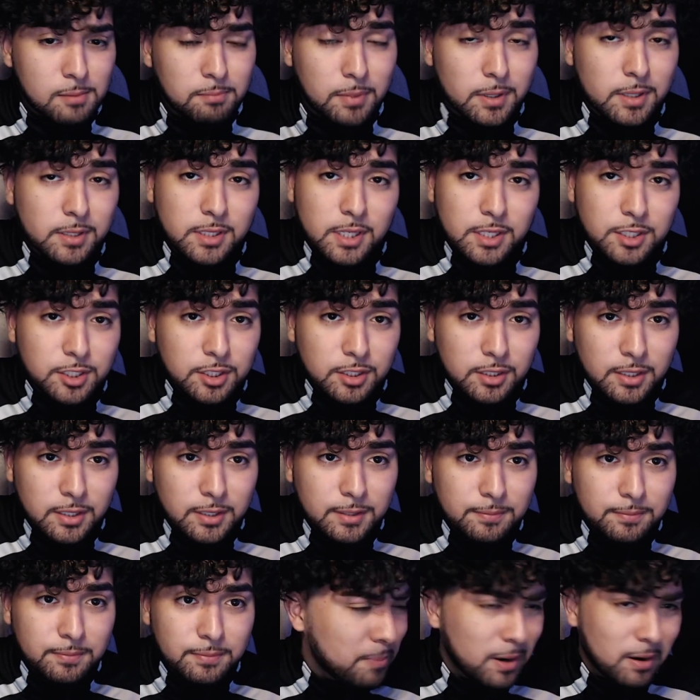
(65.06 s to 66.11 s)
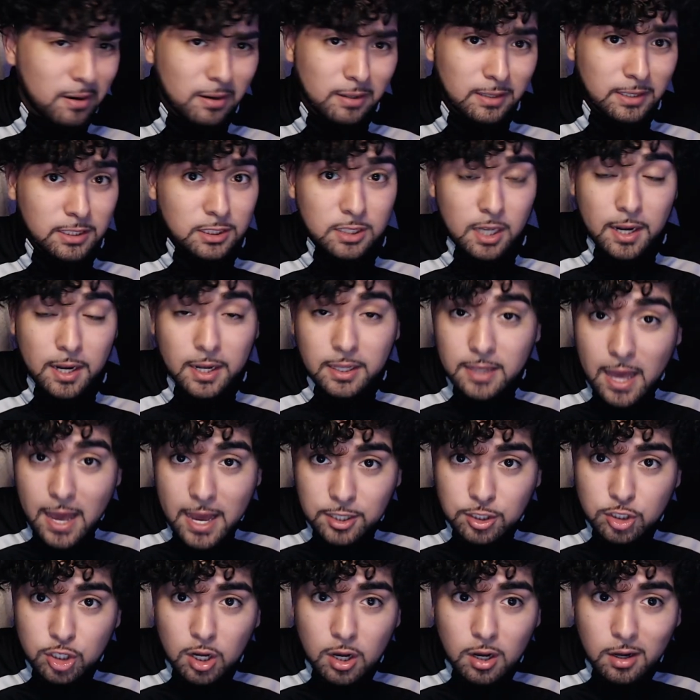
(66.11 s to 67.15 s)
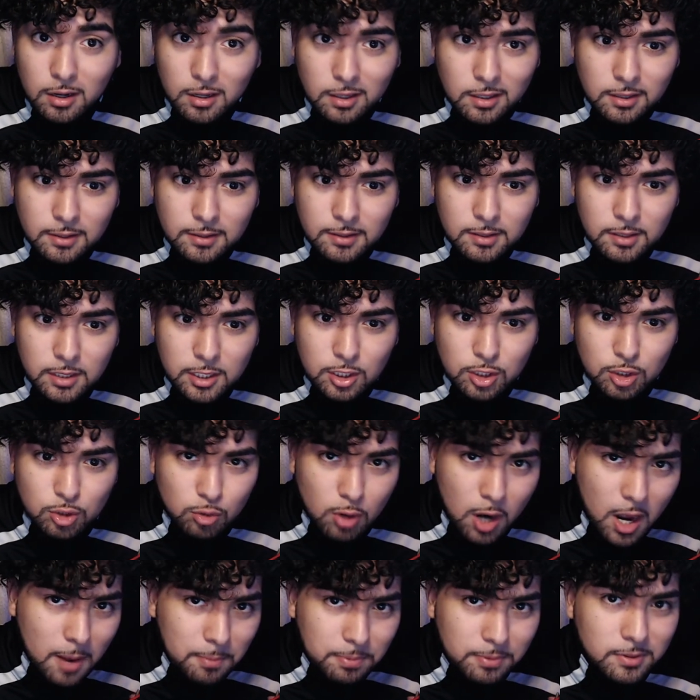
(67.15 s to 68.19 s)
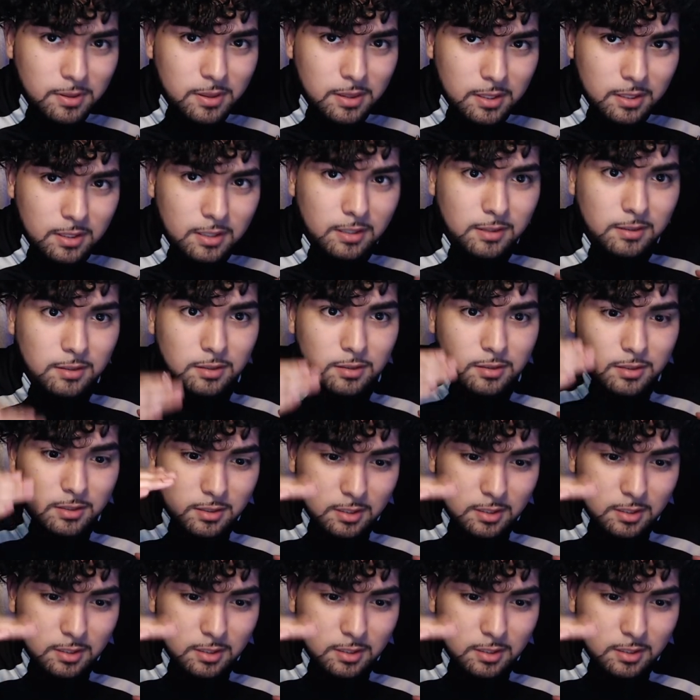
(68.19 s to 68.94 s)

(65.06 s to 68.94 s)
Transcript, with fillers: But essentially, apparently Sonic the Hedgehog dropped the